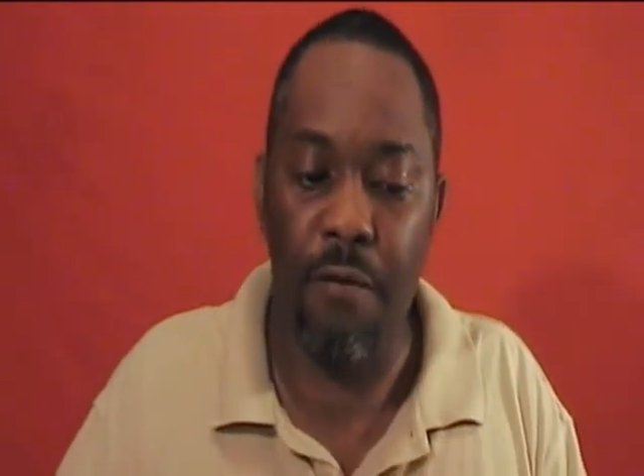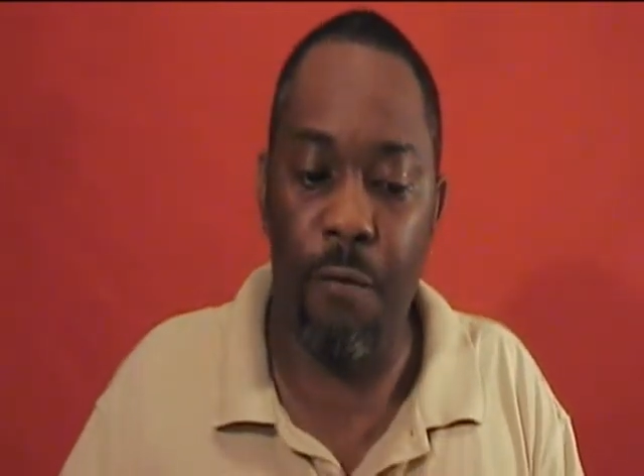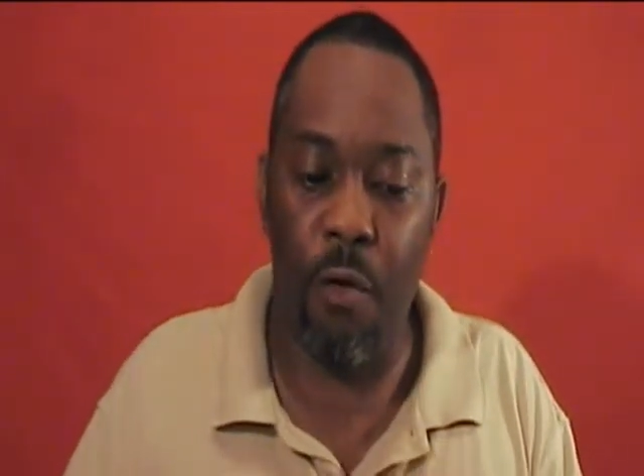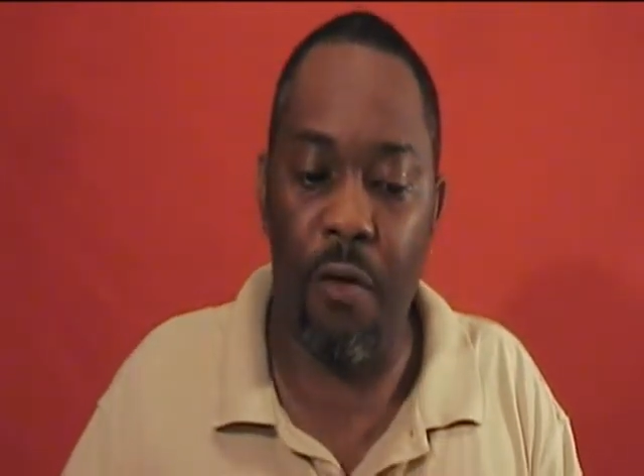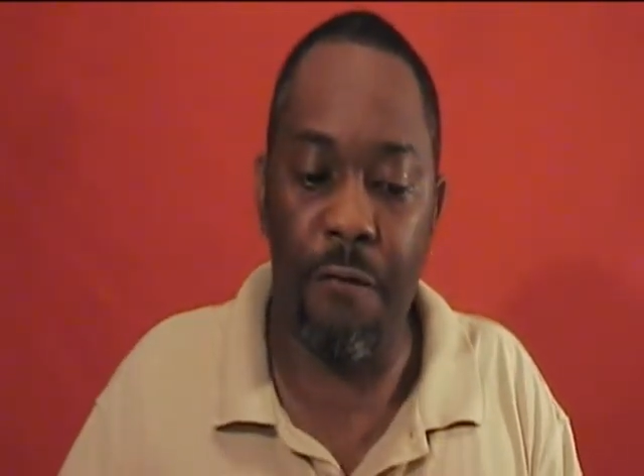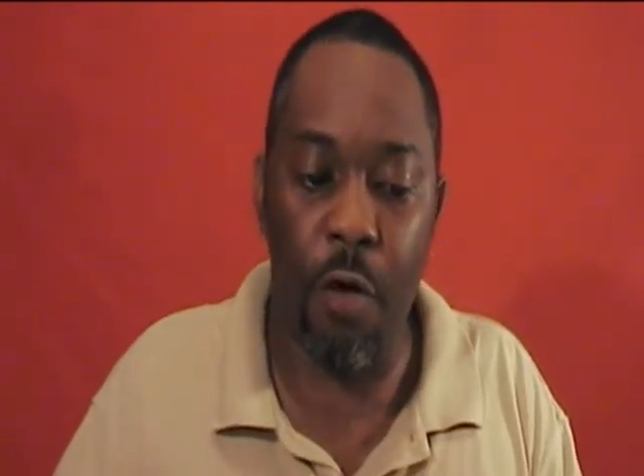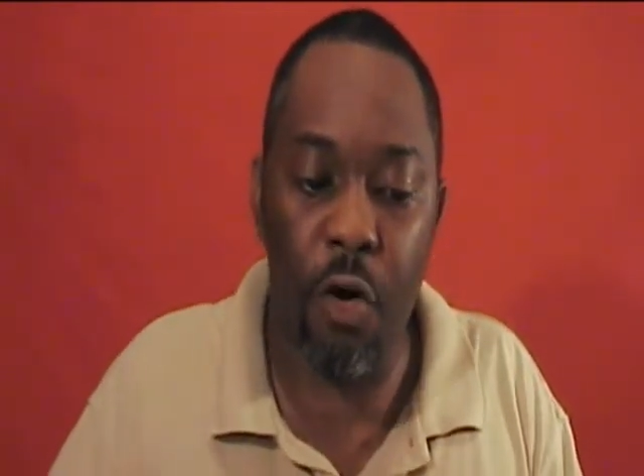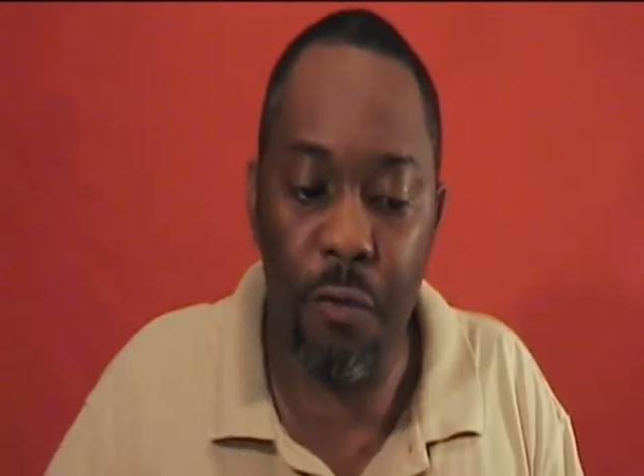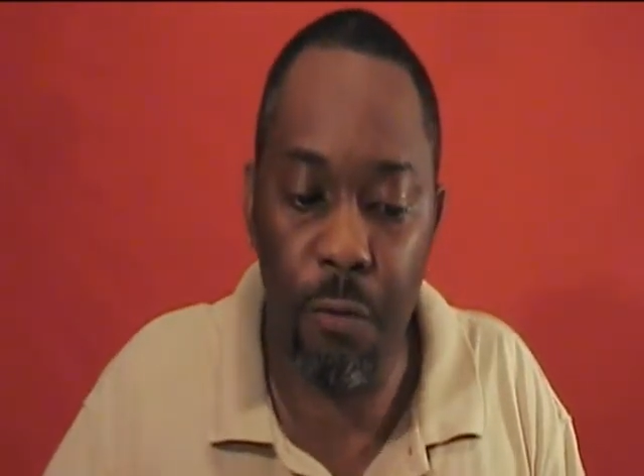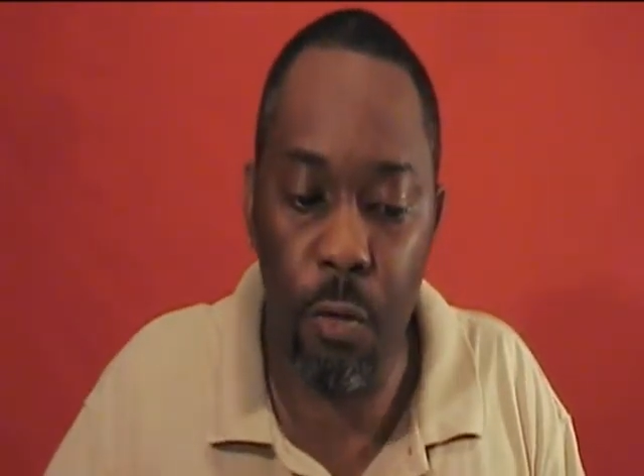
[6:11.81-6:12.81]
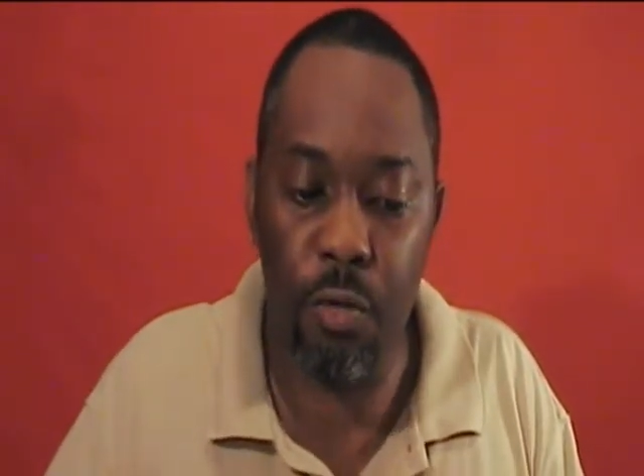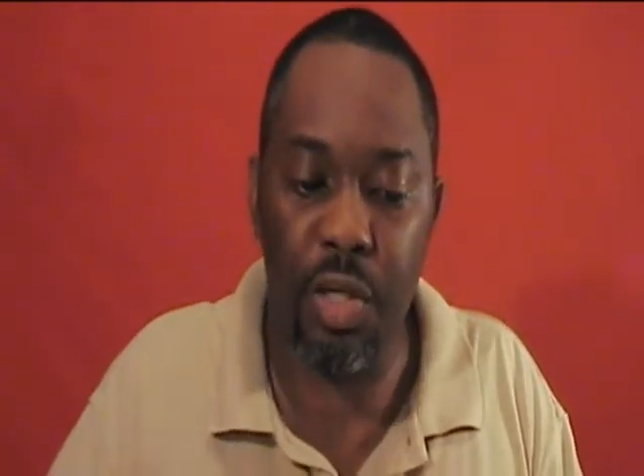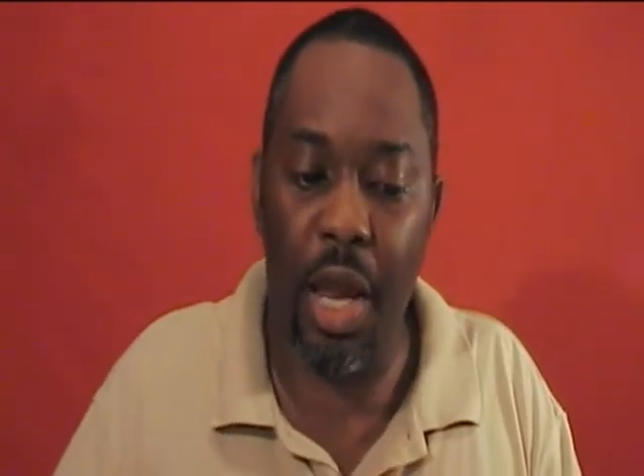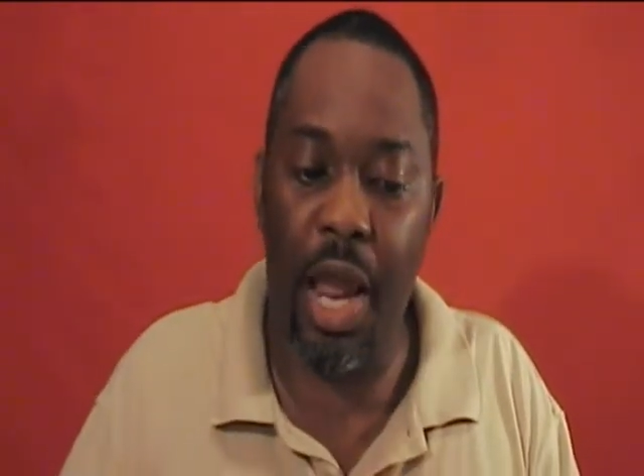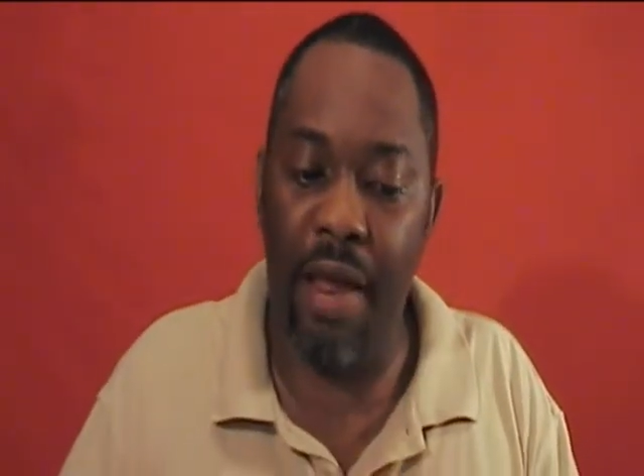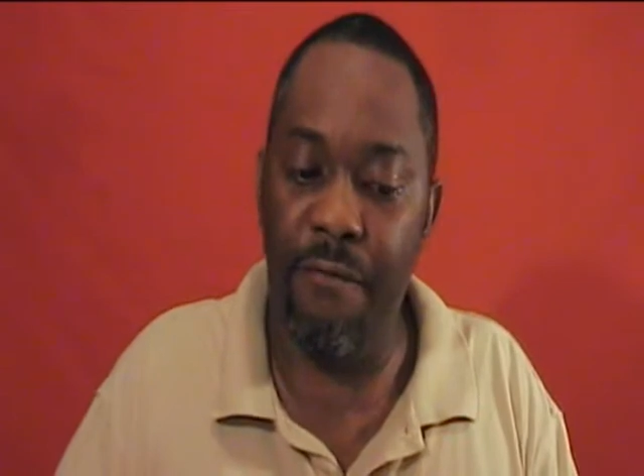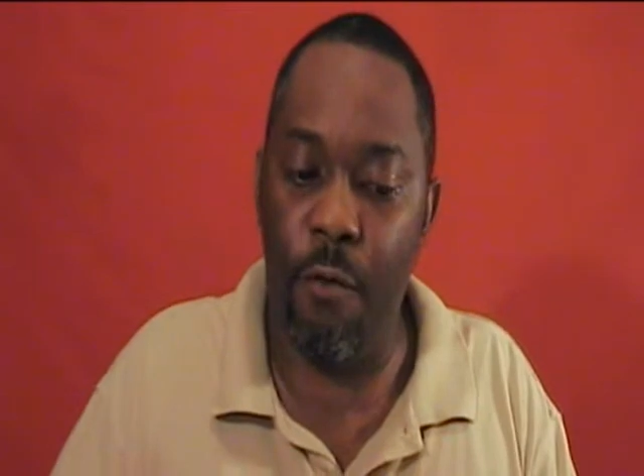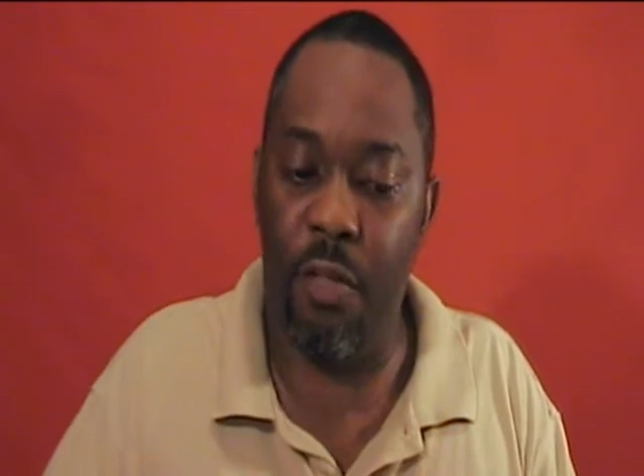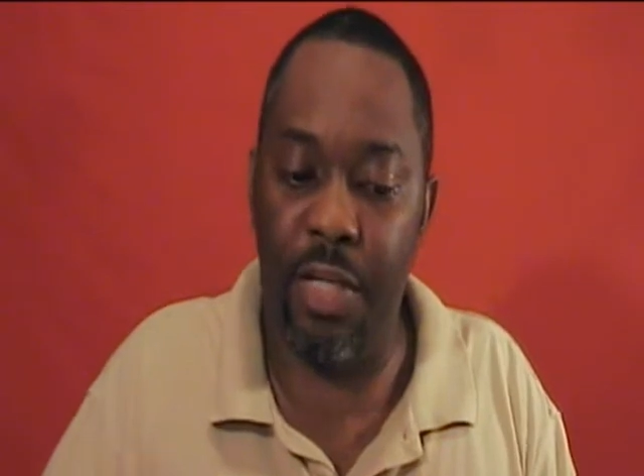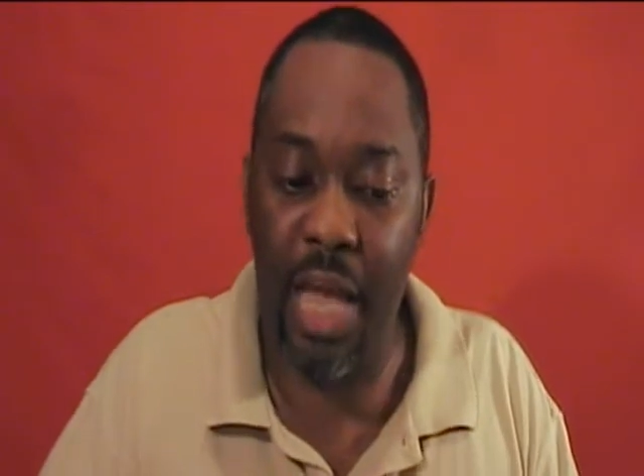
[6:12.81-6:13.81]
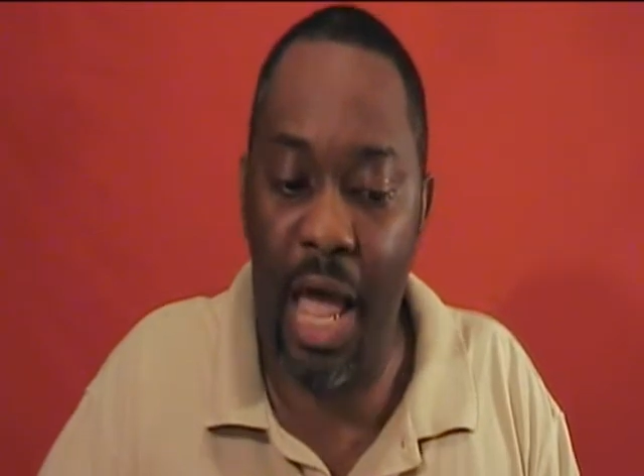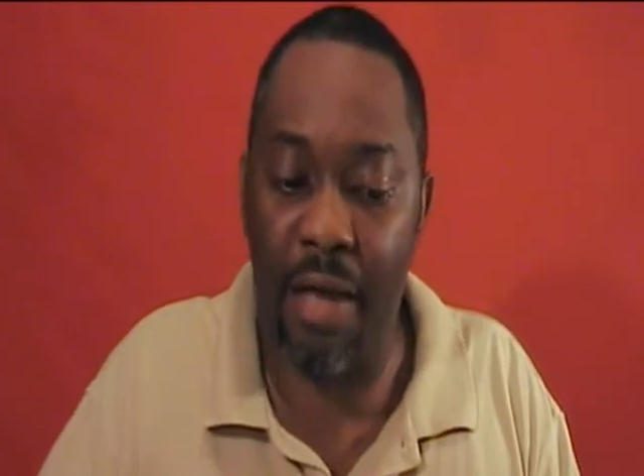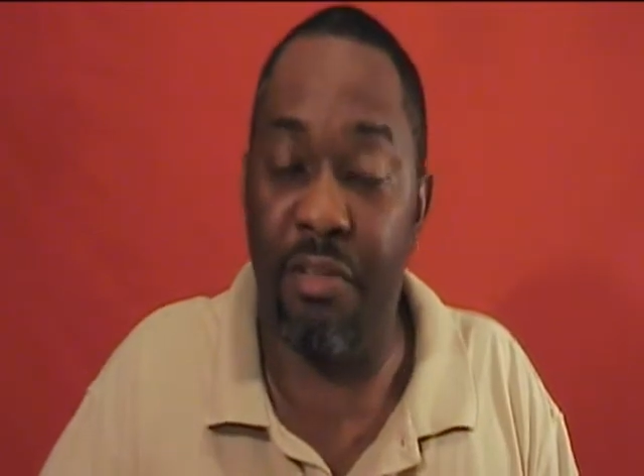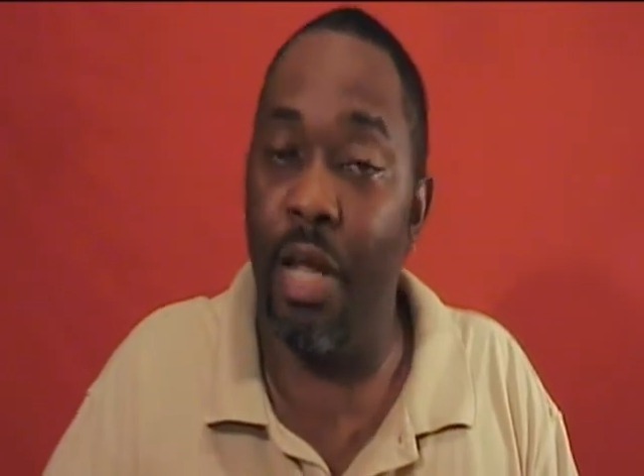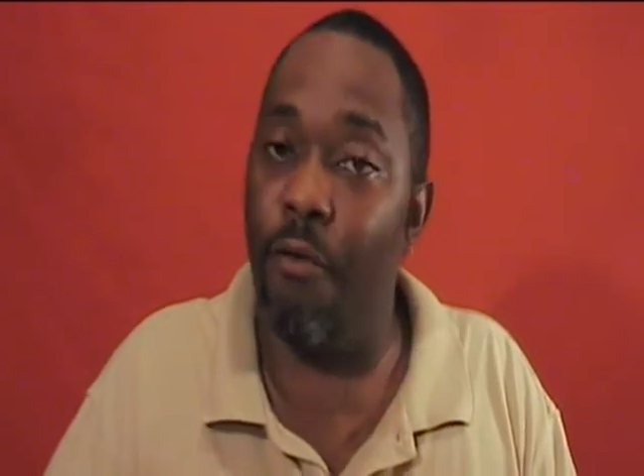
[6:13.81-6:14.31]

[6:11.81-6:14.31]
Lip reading: for the first fruits, and for the tithes."